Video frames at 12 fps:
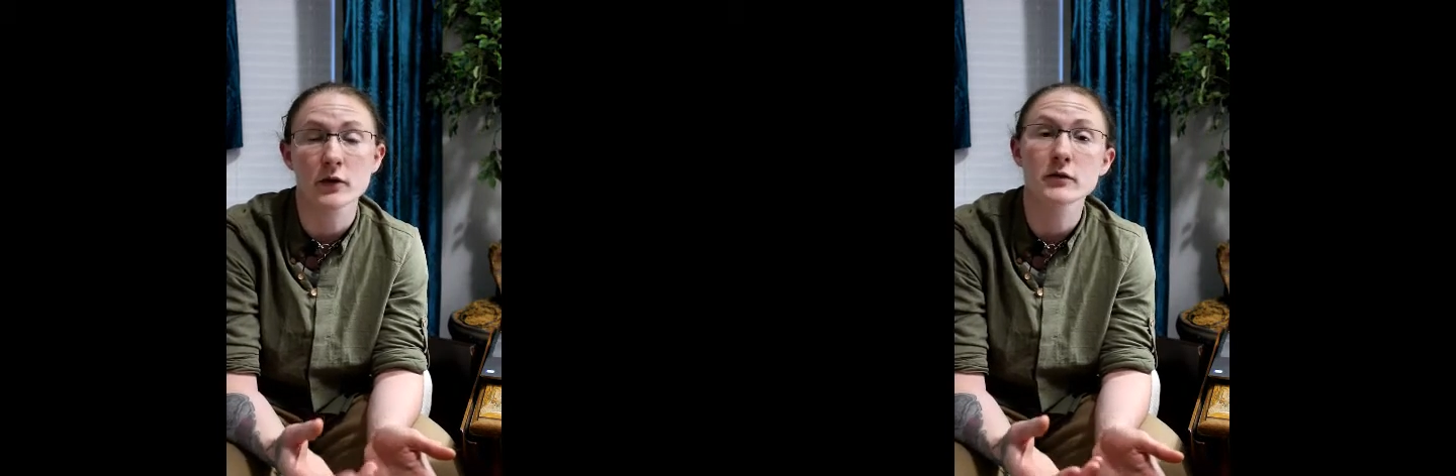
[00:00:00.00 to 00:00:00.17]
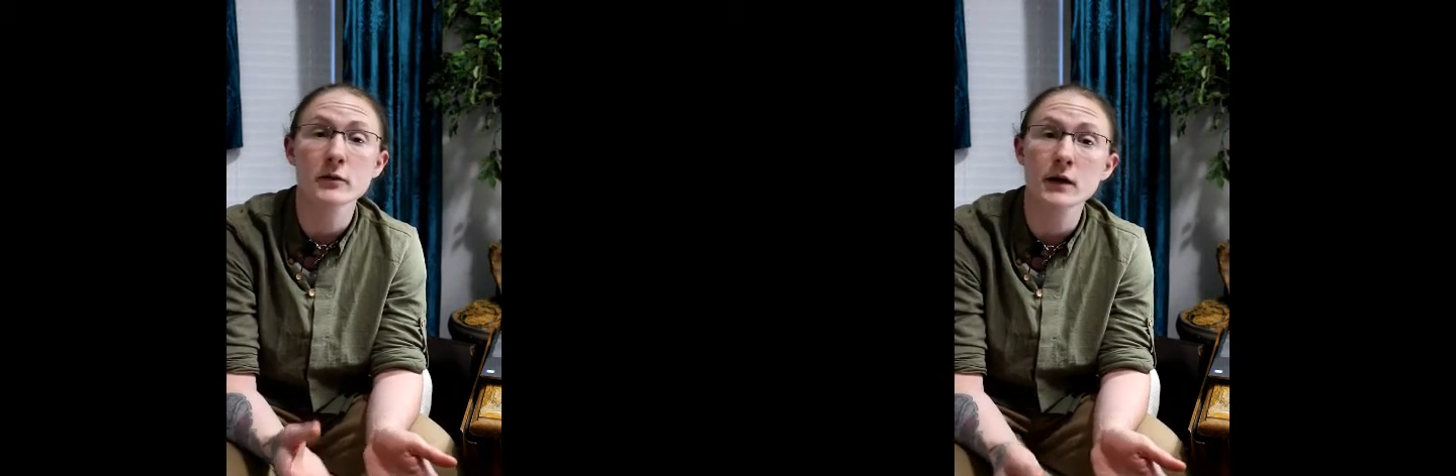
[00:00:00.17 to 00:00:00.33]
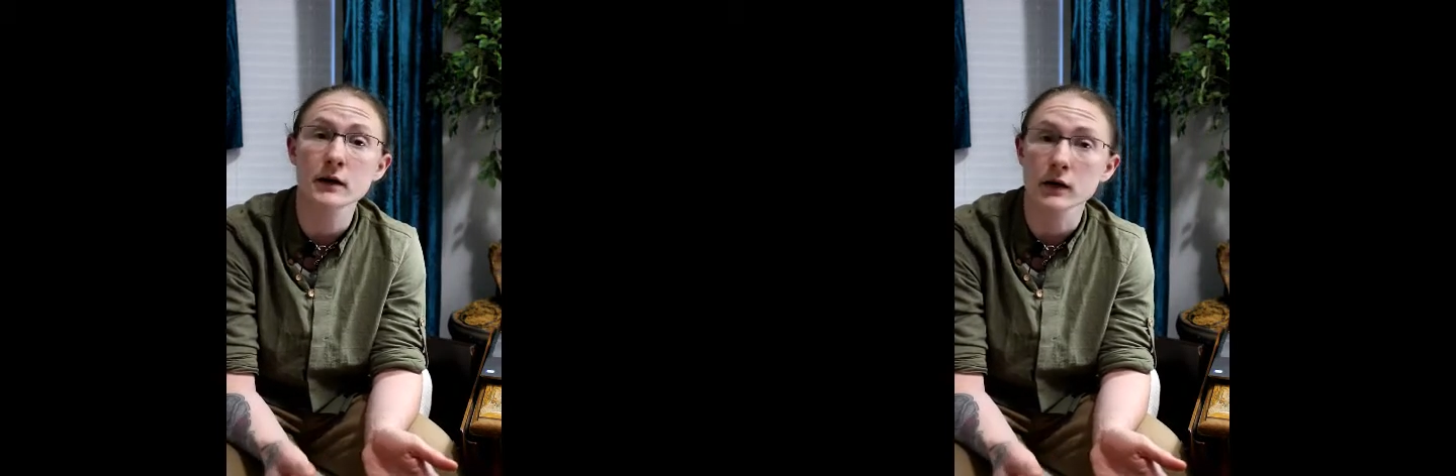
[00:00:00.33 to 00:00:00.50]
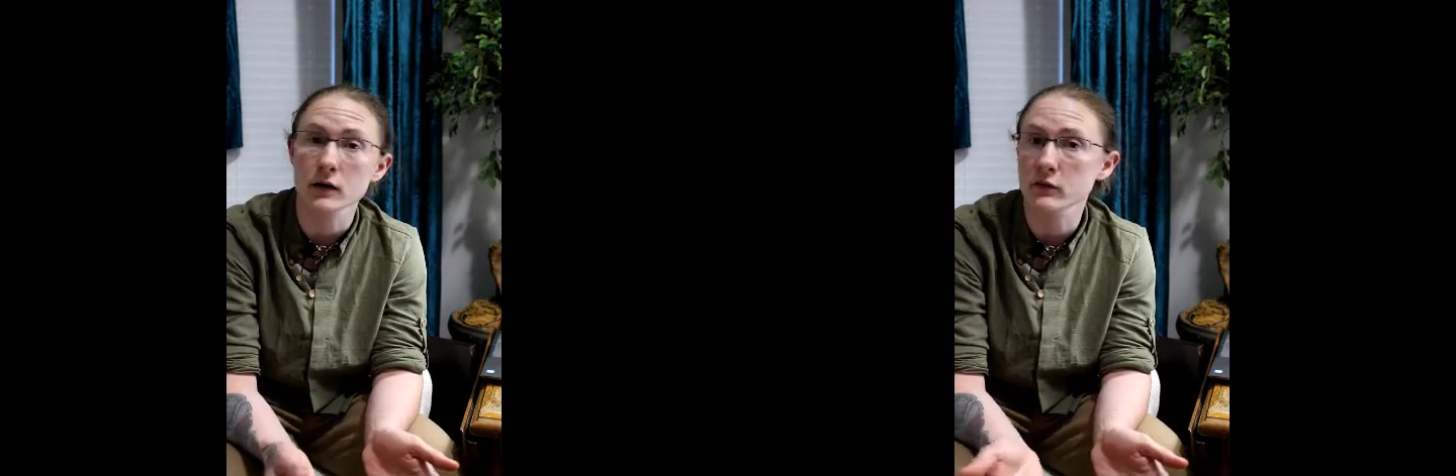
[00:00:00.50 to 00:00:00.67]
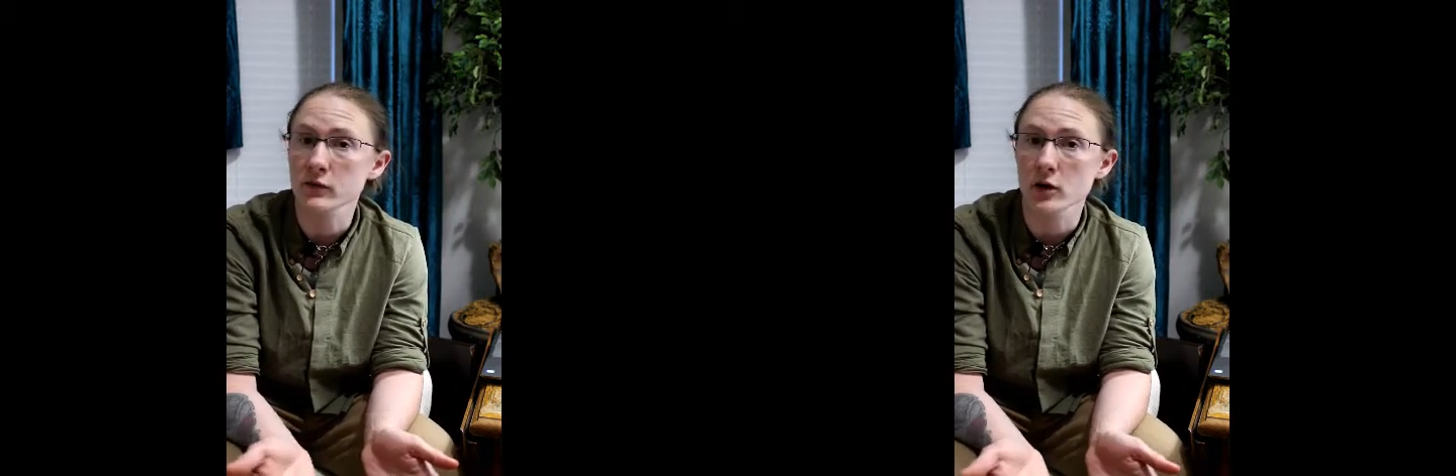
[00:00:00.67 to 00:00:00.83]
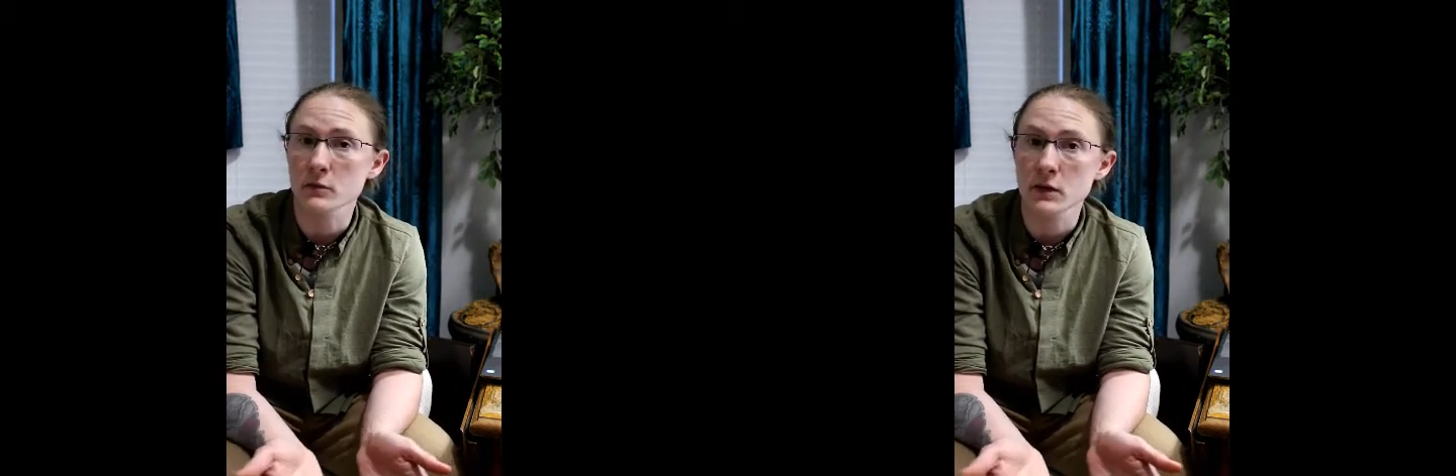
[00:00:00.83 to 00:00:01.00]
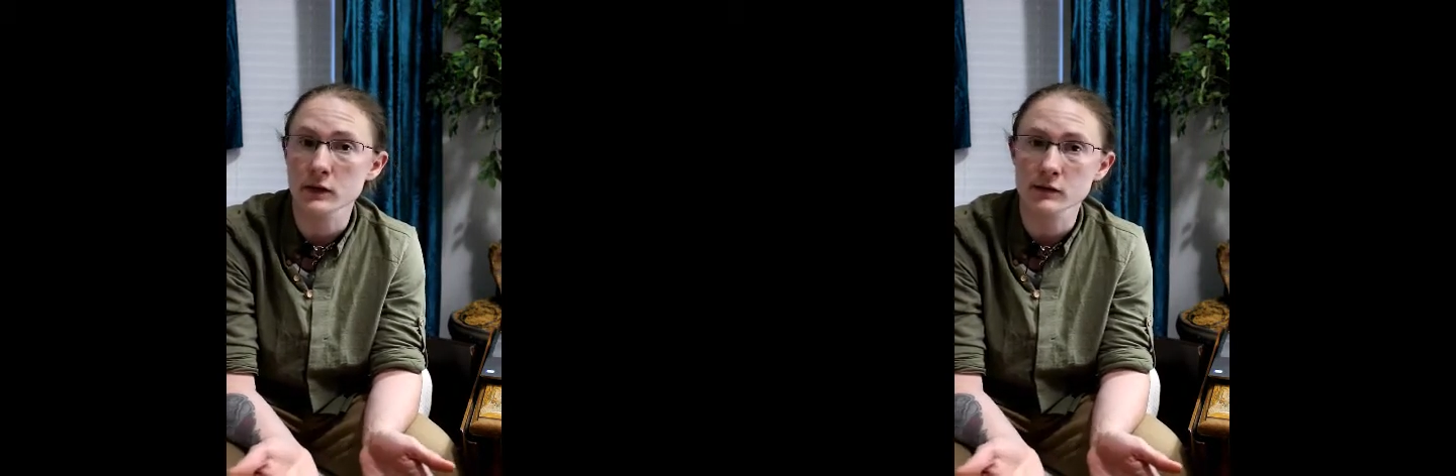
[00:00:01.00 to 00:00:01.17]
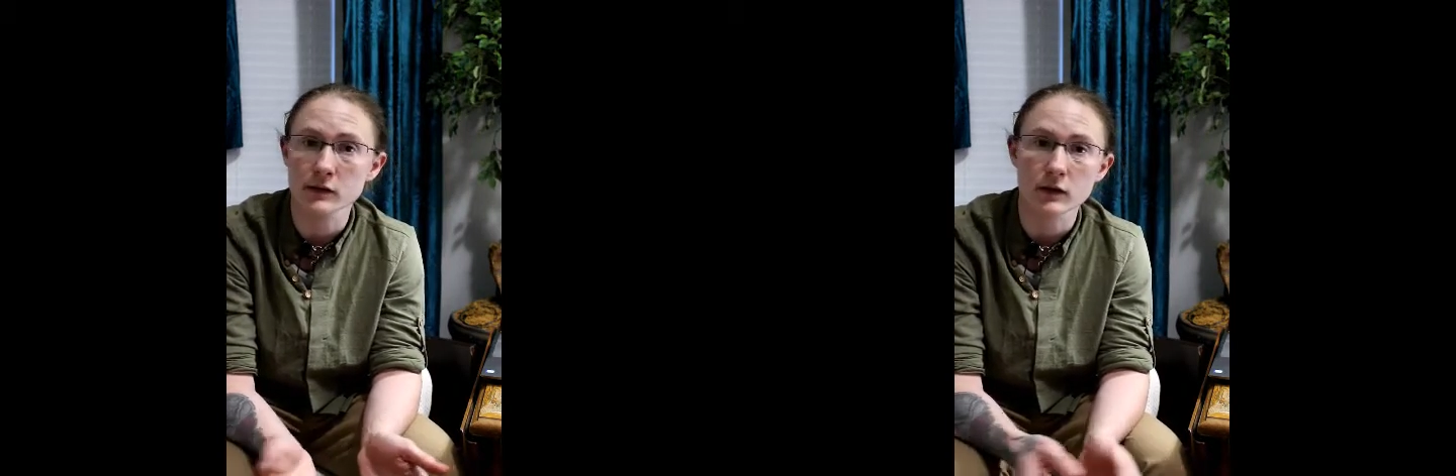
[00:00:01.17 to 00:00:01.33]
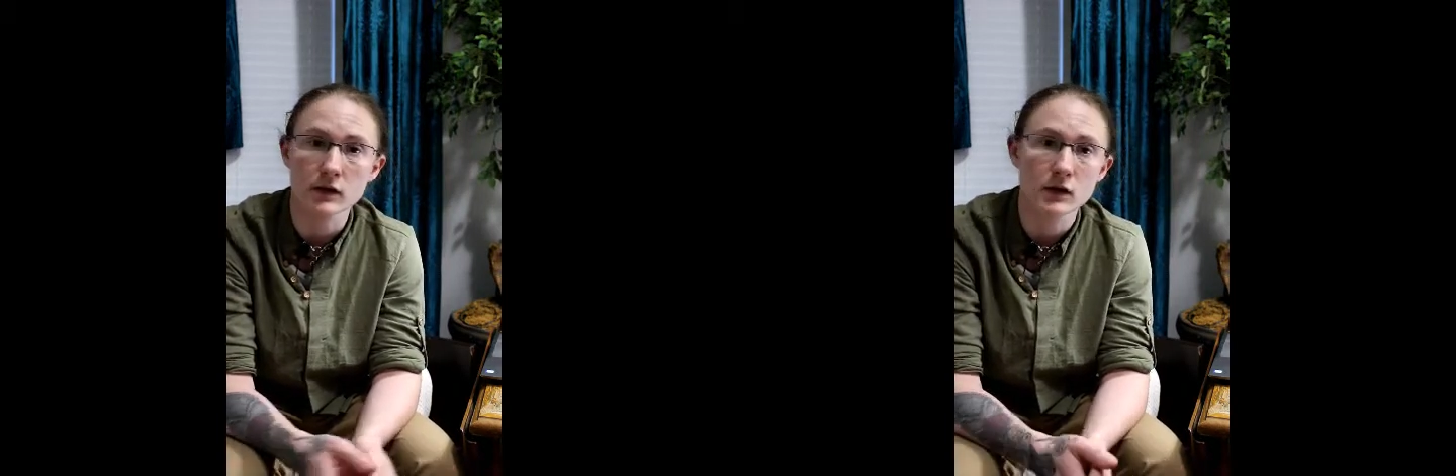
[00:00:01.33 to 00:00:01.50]
threatening, it's very
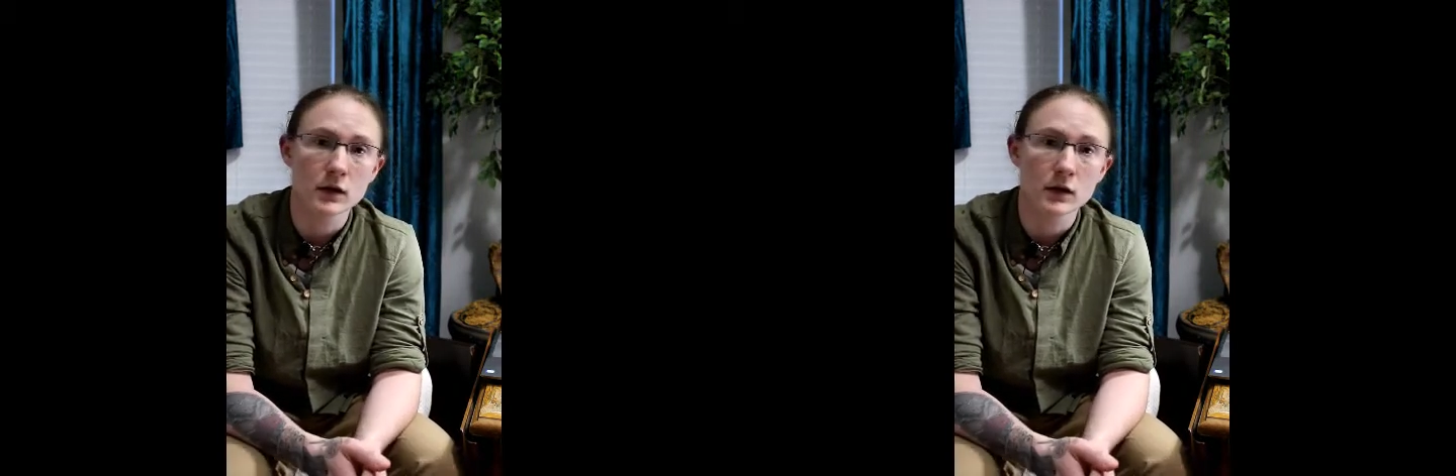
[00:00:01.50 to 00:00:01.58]
menacing.